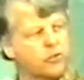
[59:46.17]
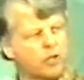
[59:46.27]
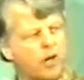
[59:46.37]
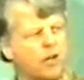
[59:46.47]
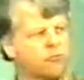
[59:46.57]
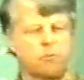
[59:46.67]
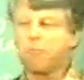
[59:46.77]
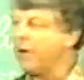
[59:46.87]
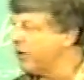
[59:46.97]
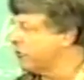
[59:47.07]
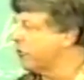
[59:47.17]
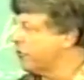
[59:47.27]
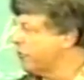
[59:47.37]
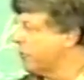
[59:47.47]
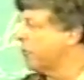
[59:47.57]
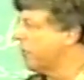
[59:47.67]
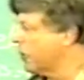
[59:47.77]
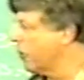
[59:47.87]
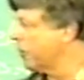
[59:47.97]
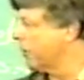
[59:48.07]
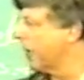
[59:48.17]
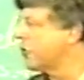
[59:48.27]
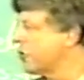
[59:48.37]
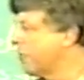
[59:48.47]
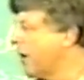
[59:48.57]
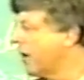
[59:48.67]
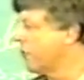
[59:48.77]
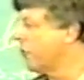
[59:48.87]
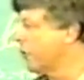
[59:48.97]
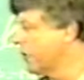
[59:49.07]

the gospel bounces from Europe to Asia and back and forth.